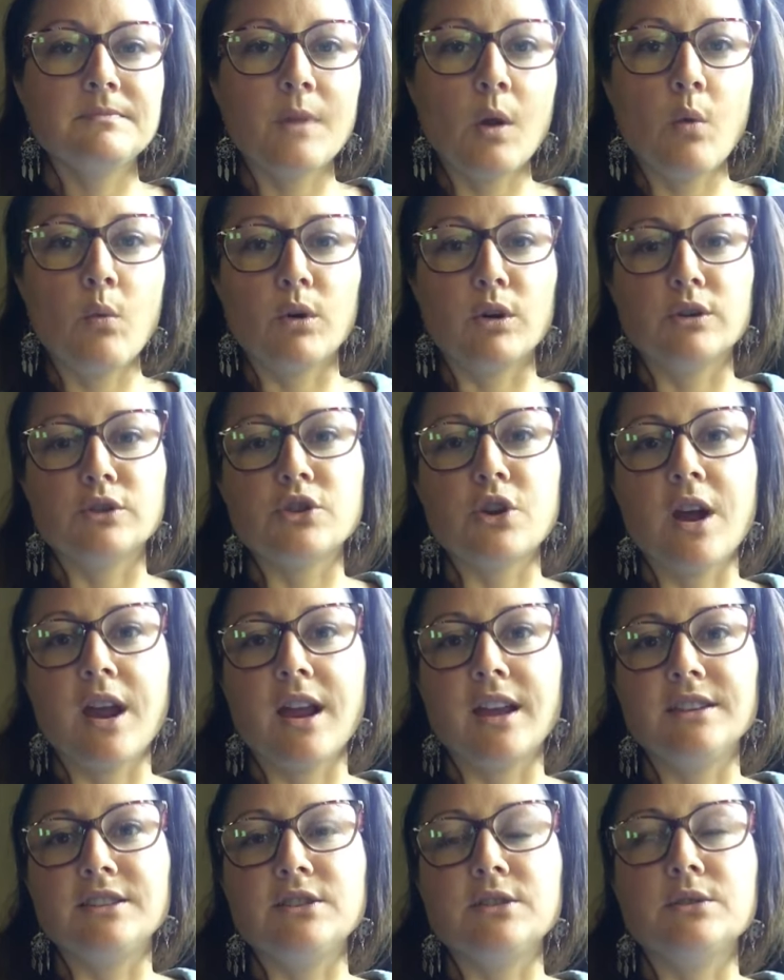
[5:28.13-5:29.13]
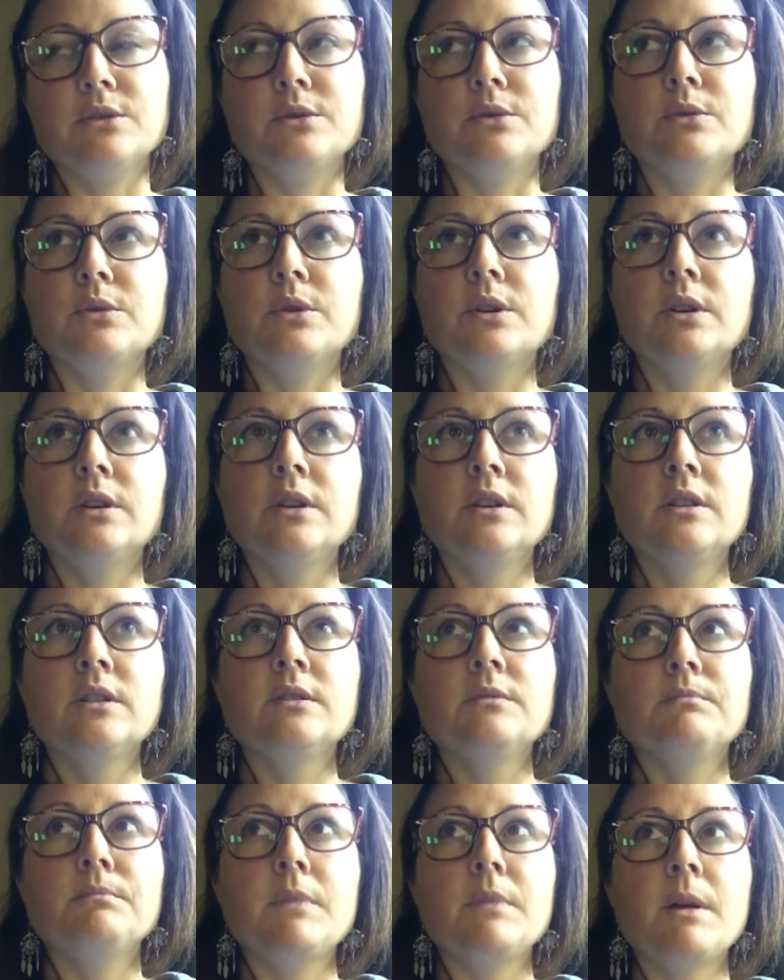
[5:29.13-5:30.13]
we're trying to
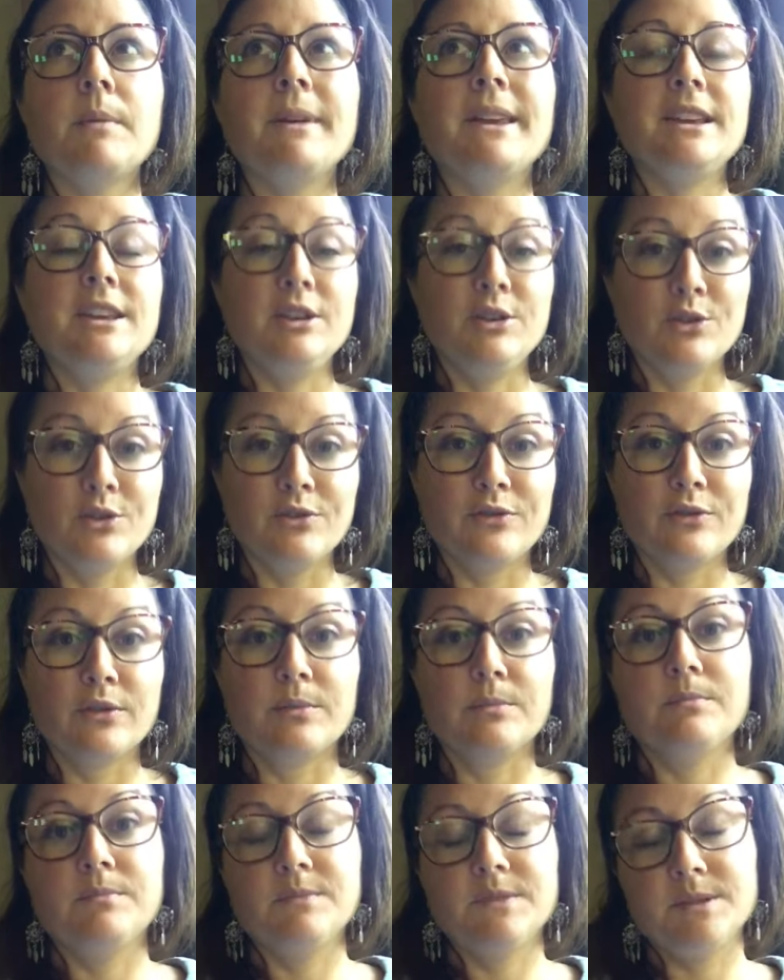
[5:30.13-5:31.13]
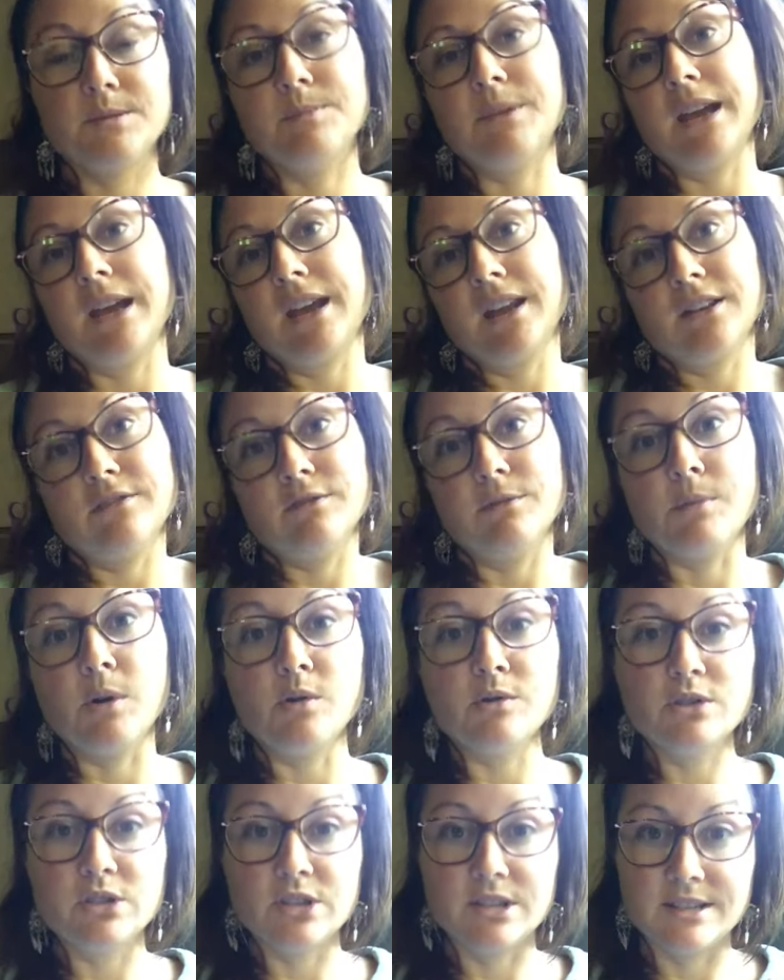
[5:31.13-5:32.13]
maybe heal from some negative
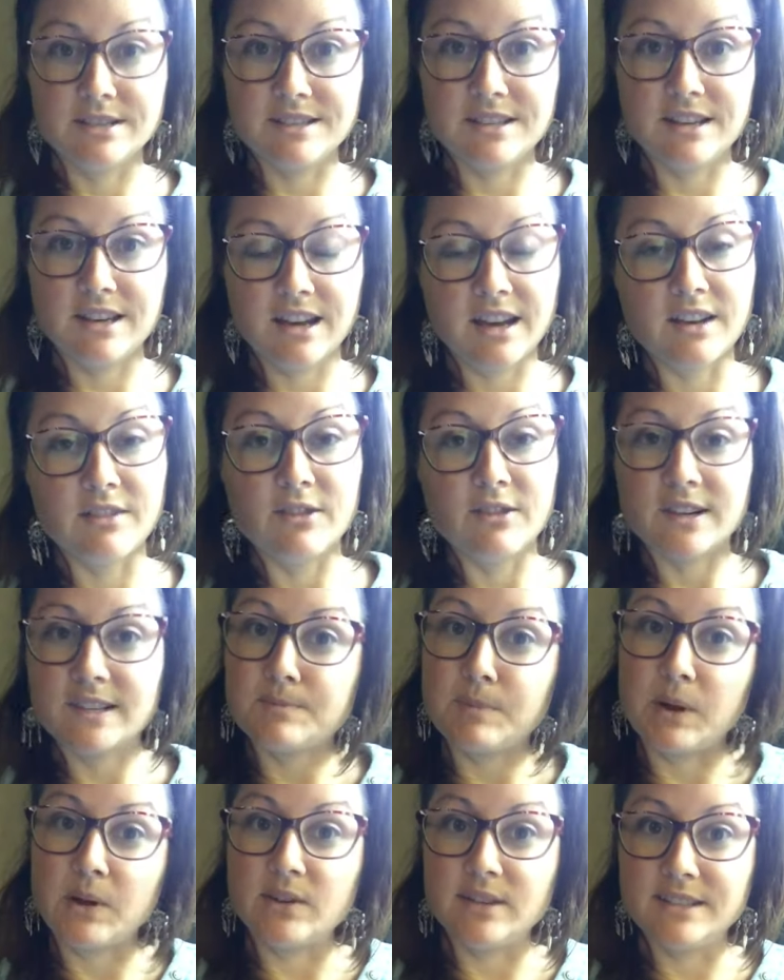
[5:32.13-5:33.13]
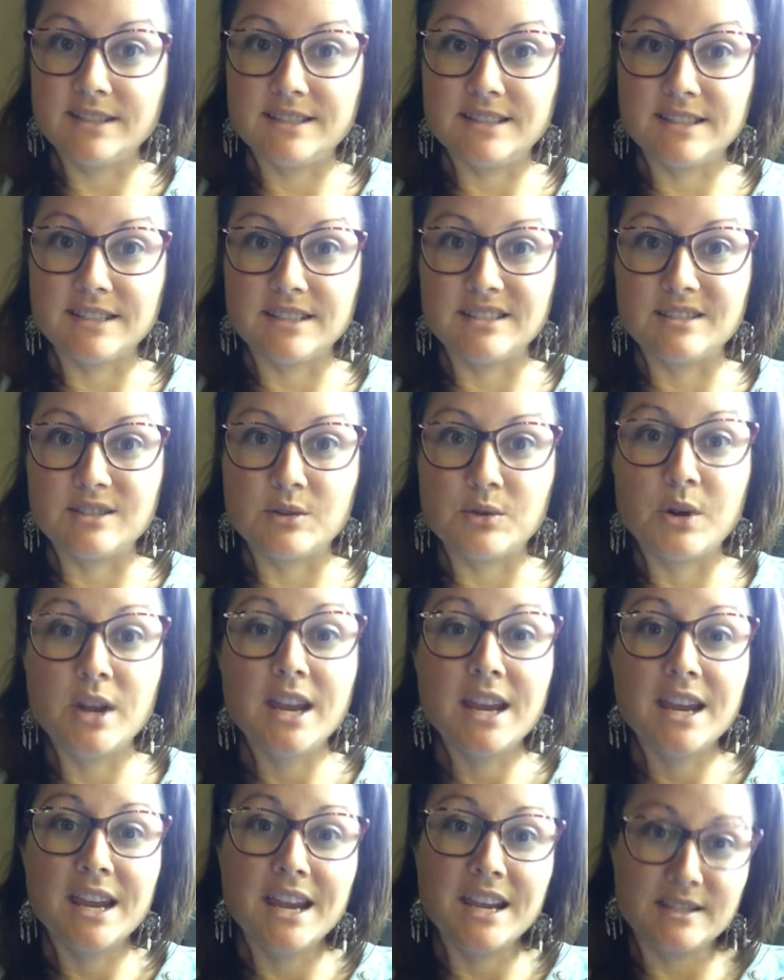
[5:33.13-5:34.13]
emotions and negative experiences. So
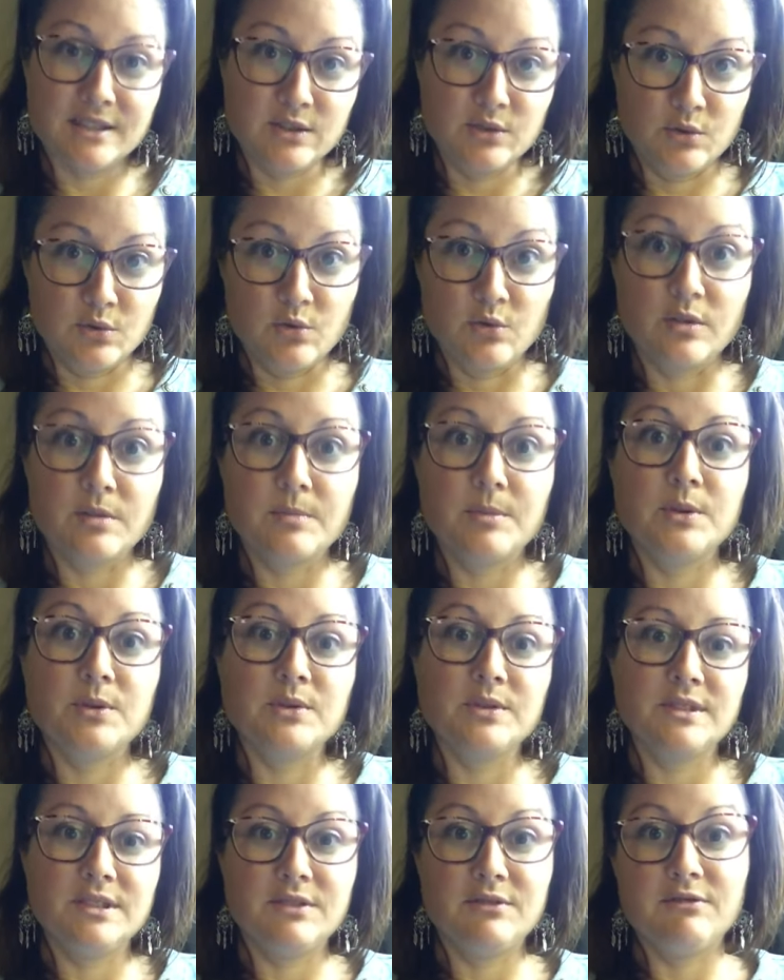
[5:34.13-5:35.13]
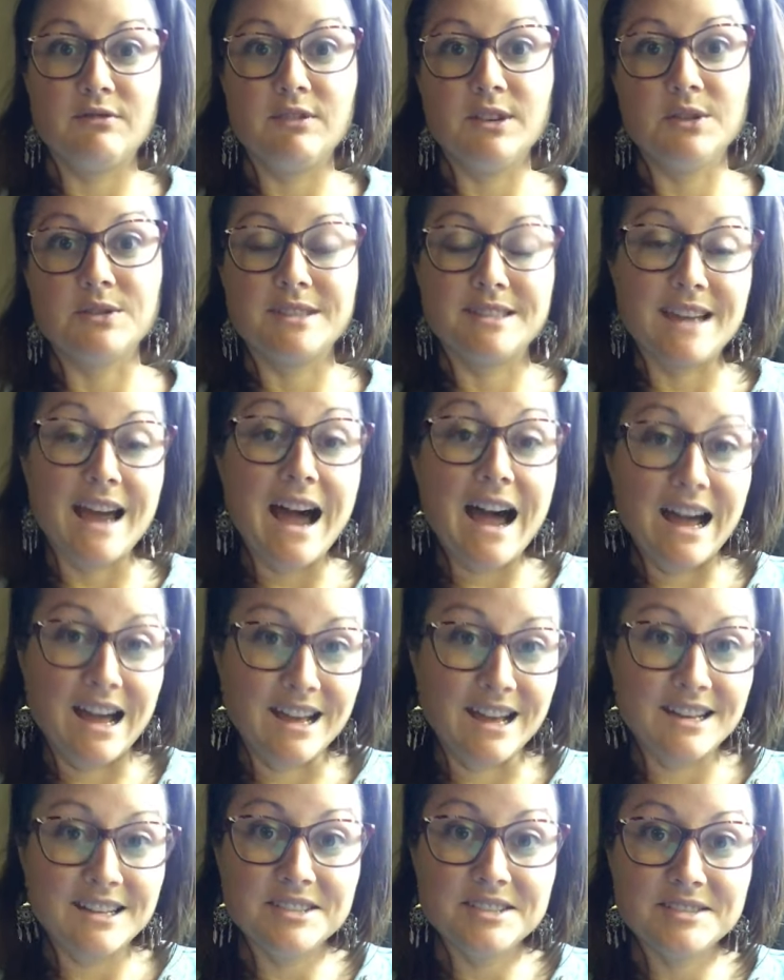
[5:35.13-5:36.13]
it's normal to feel
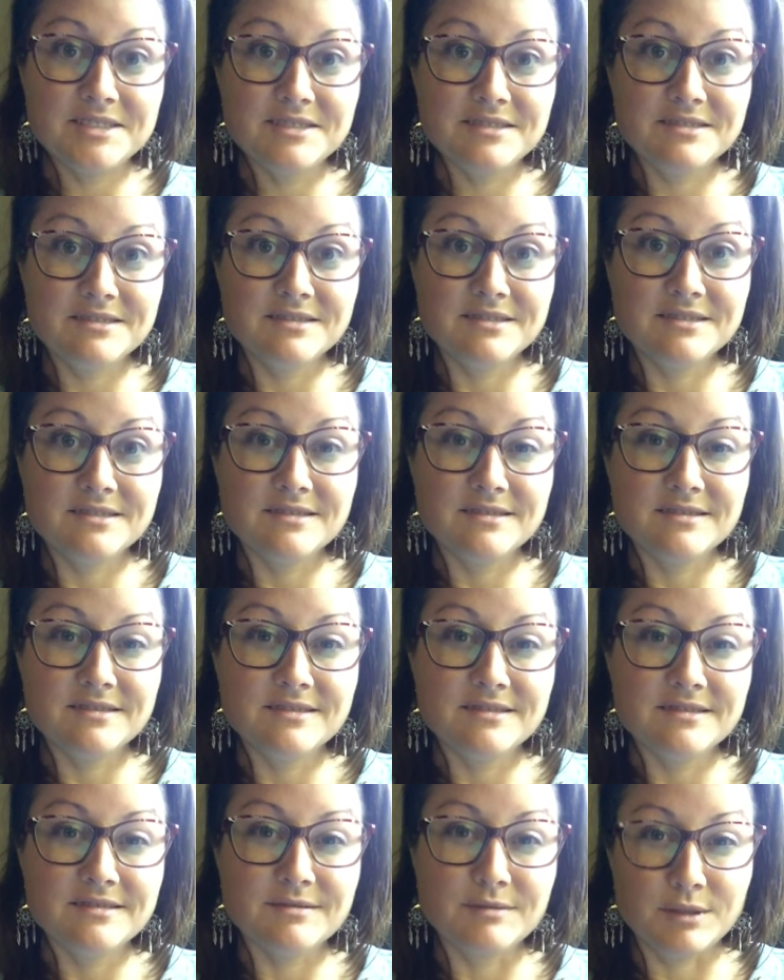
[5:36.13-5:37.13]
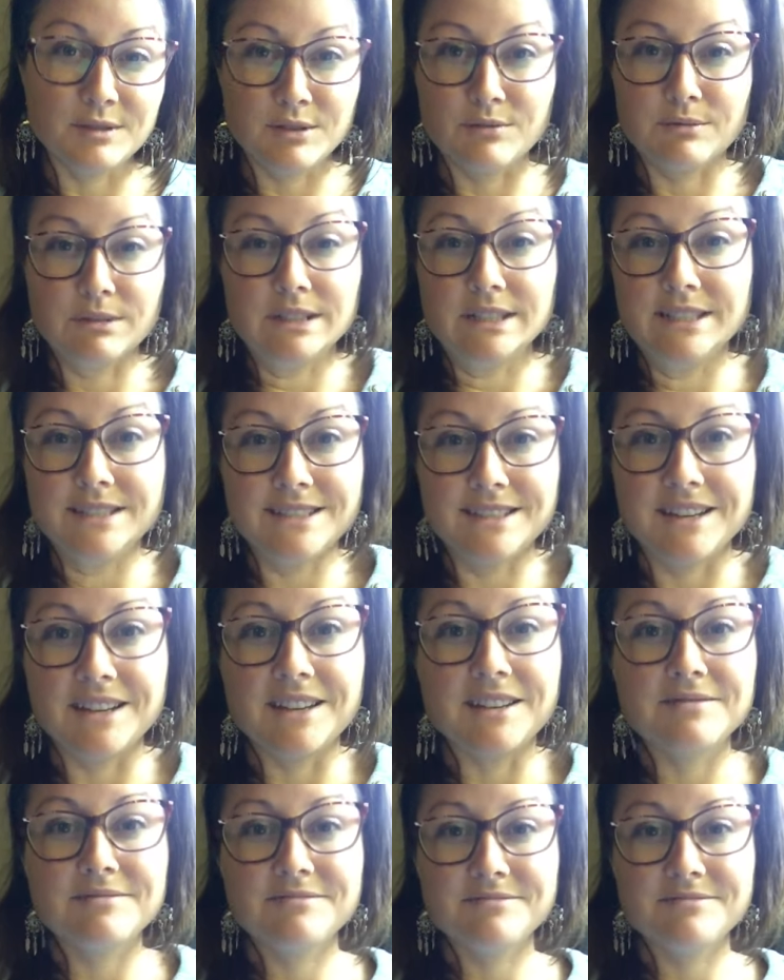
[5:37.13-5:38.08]
sad when you're releasing.